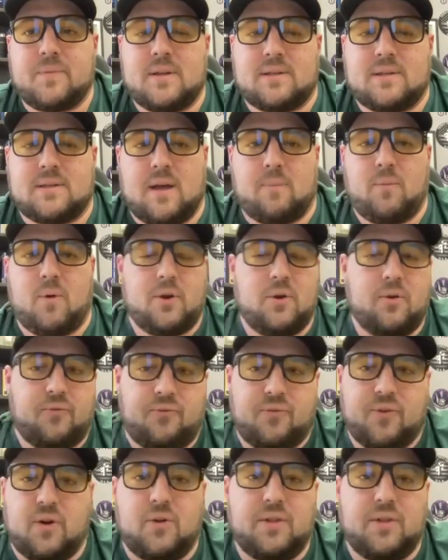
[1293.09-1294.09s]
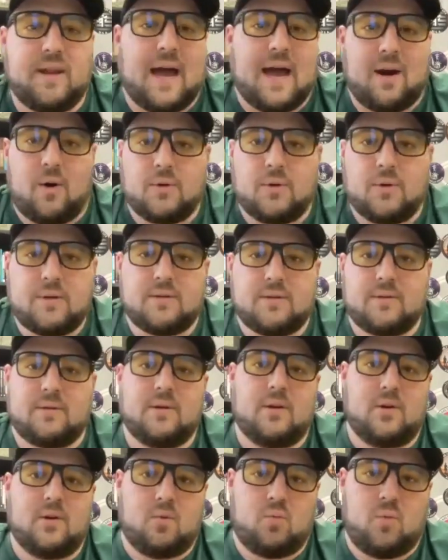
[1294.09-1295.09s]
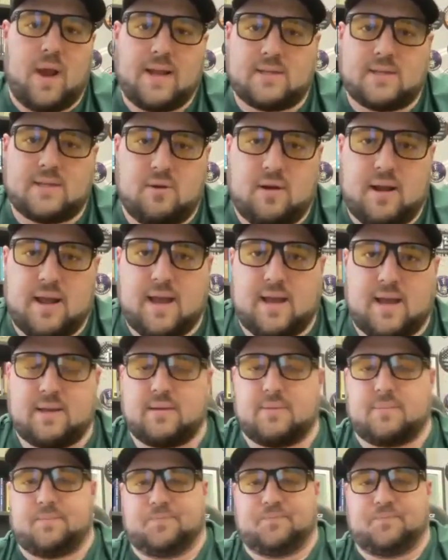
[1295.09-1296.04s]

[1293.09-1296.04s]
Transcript: Someone who filled it out, raised their hand.